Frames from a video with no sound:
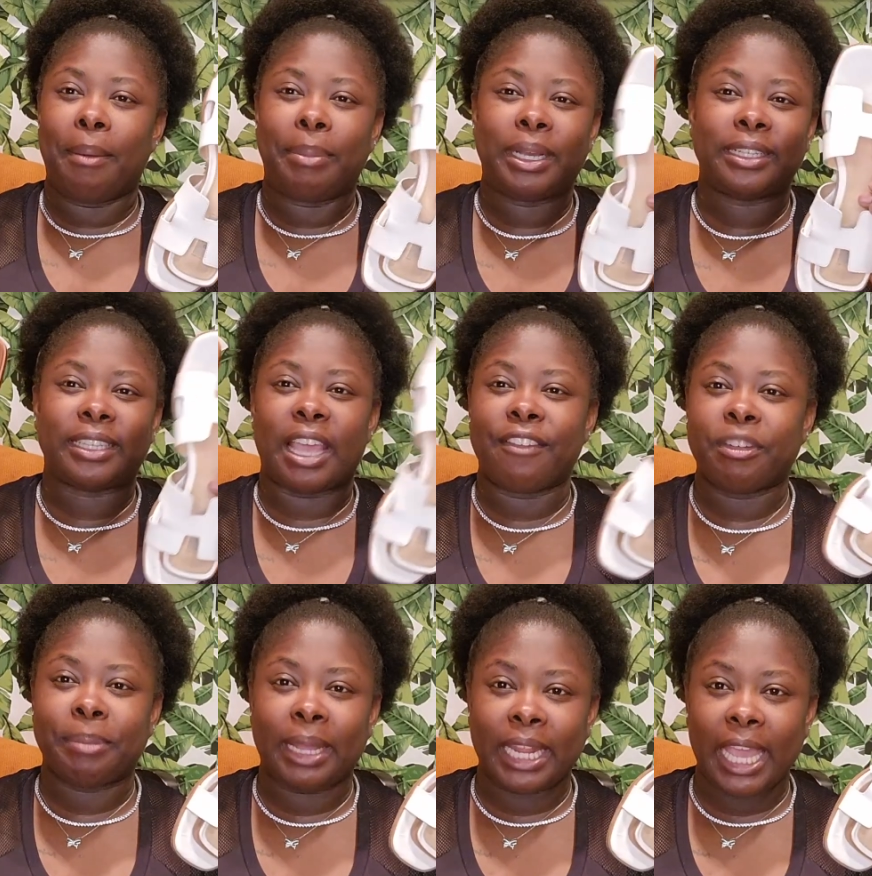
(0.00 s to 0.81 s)
because
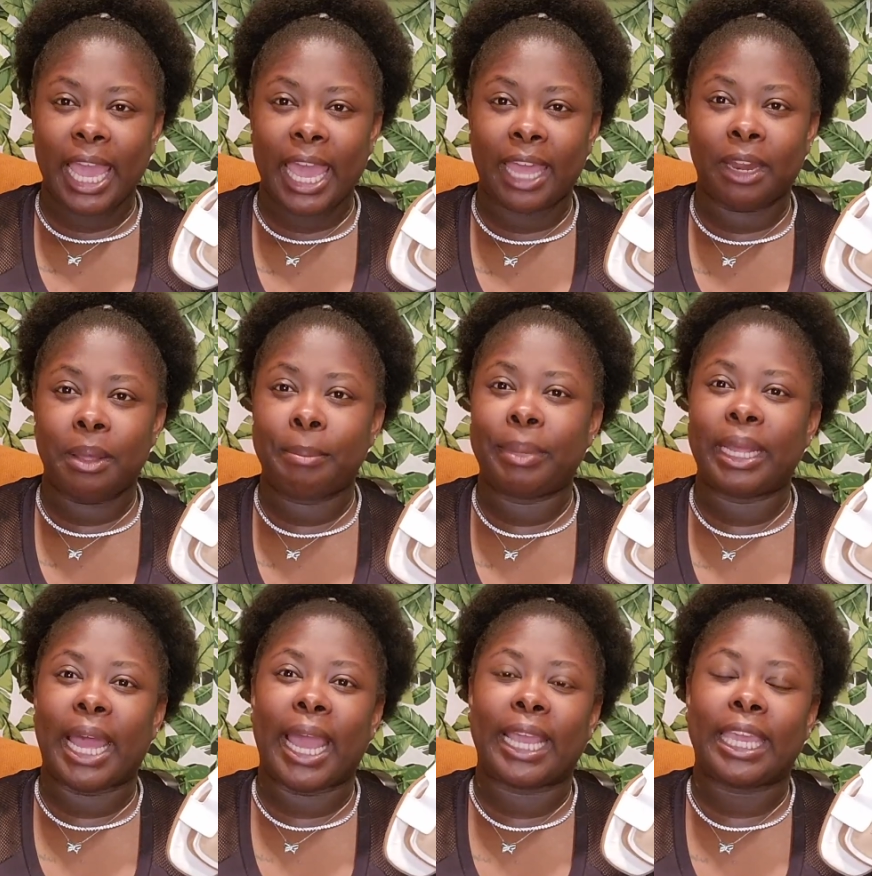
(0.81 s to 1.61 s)
everybody had them,
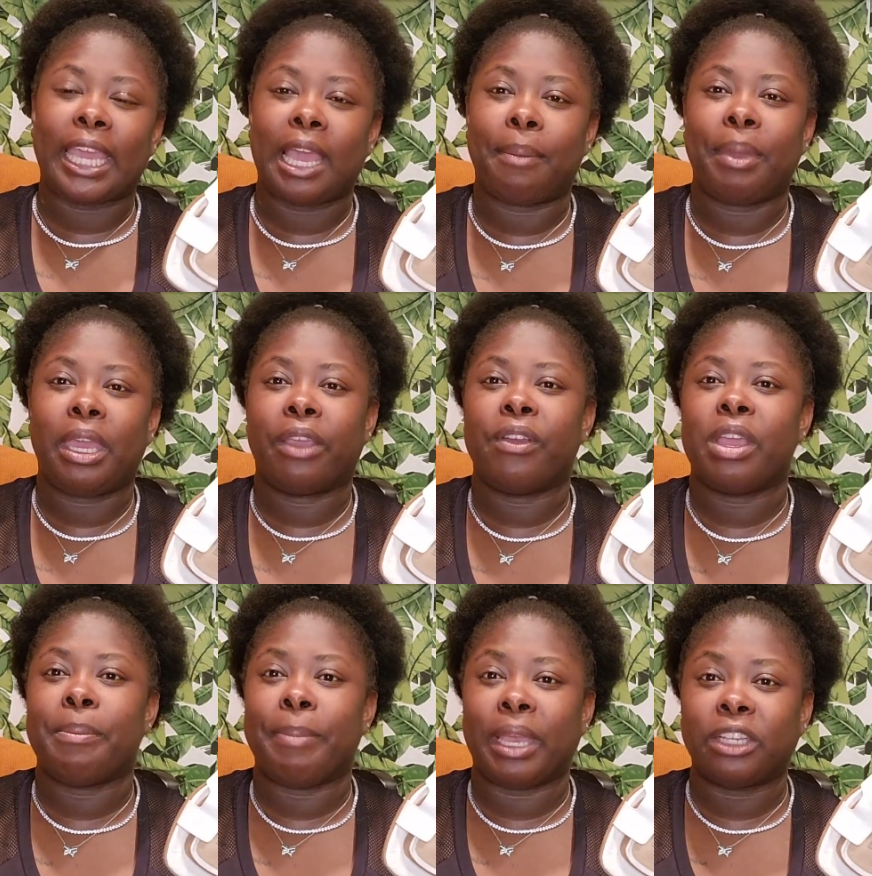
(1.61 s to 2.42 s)
but I kept
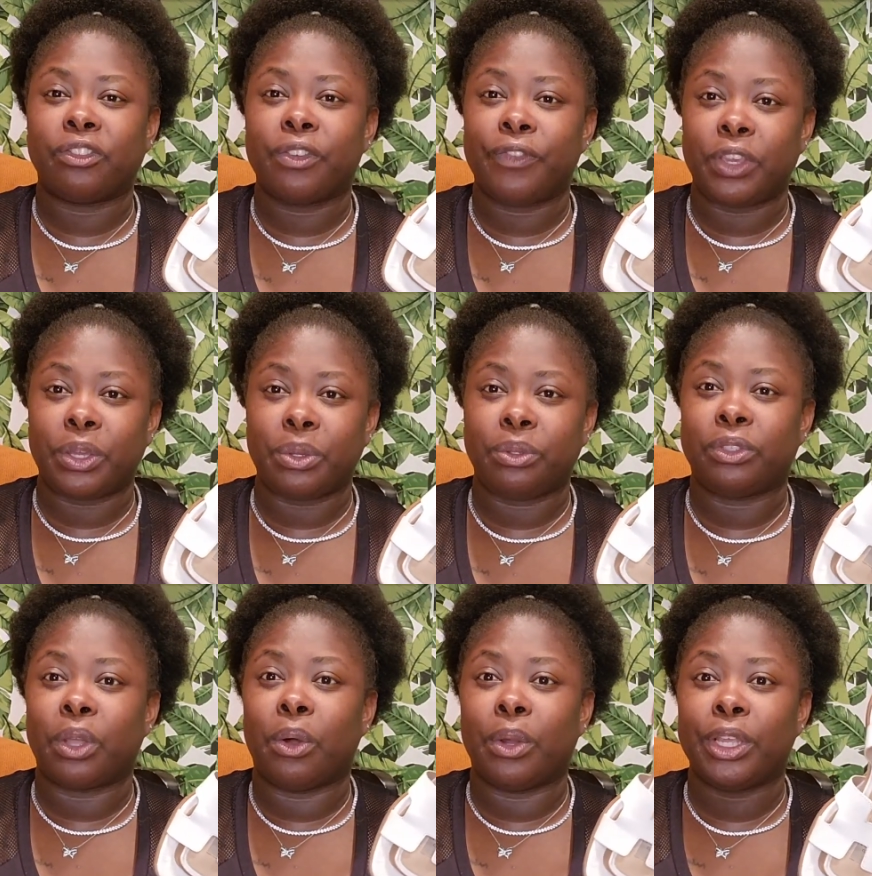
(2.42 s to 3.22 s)
hearing mixed
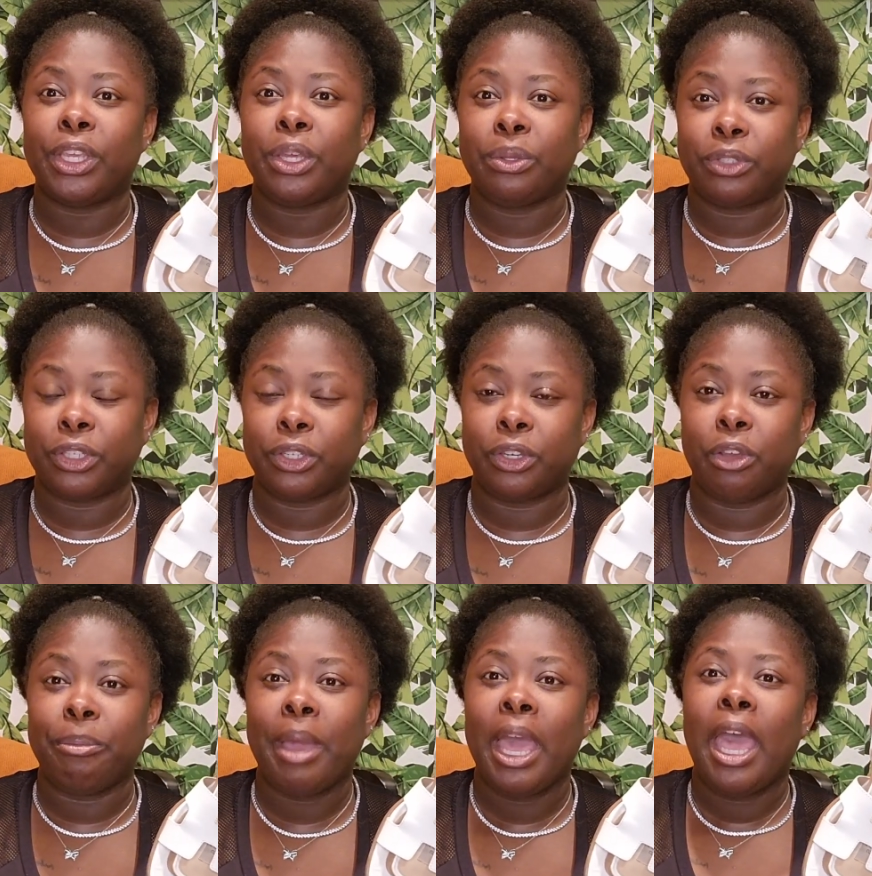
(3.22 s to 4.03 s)
reviews on
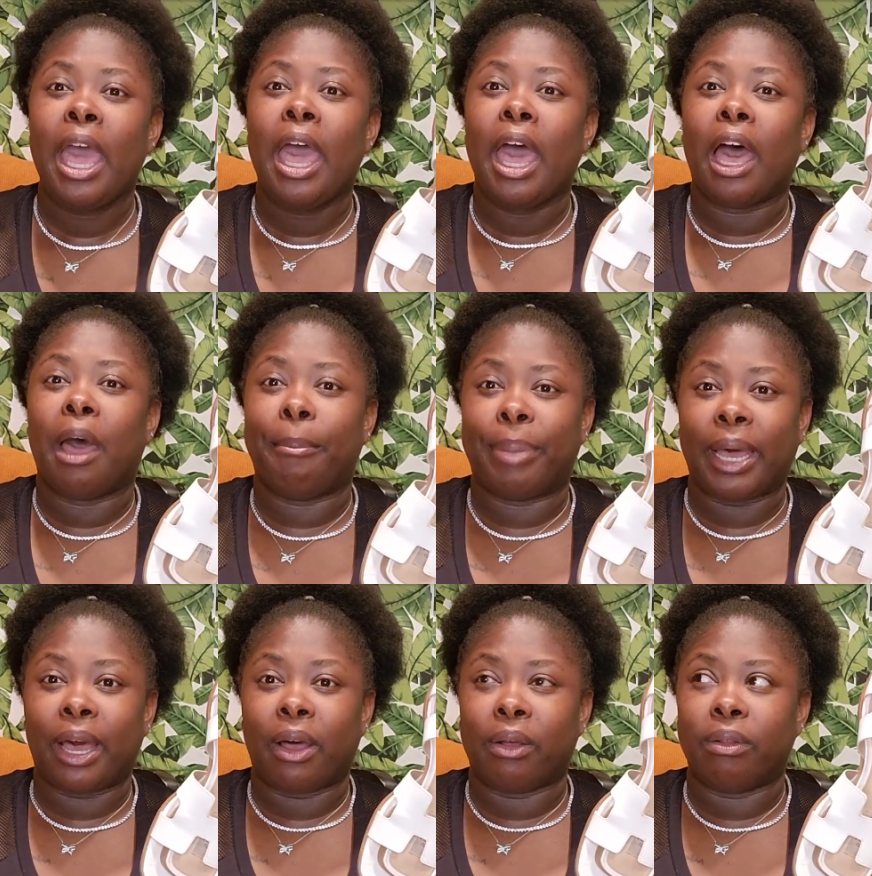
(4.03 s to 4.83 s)
YouTube
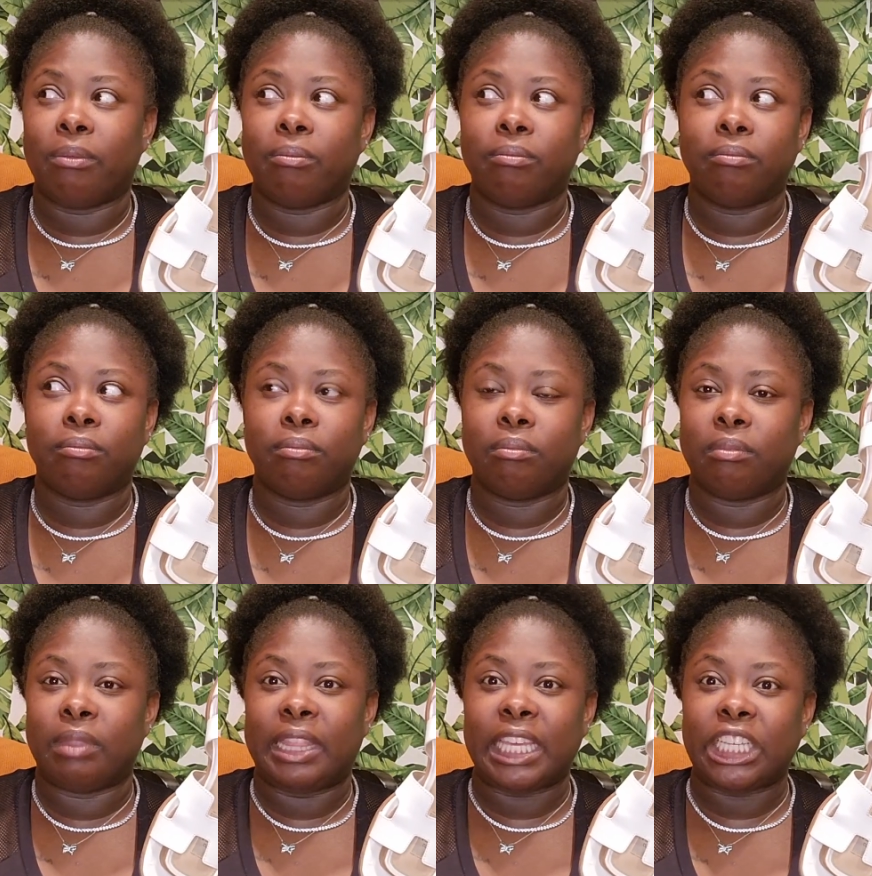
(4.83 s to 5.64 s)
about
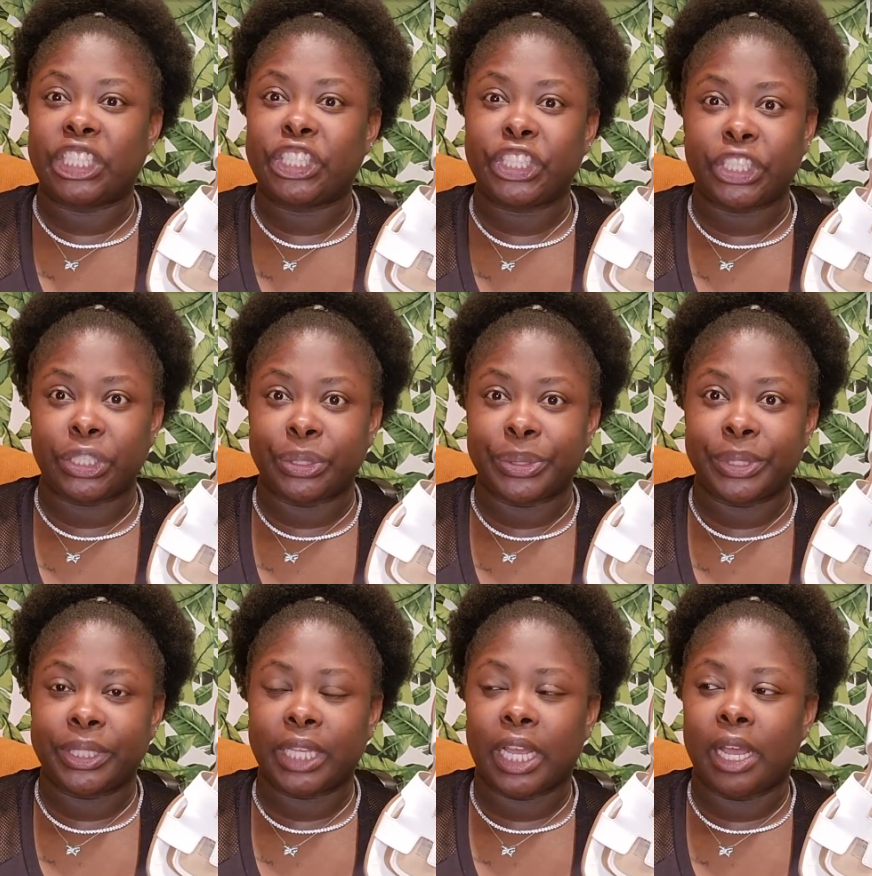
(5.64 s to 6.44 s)
these shoes.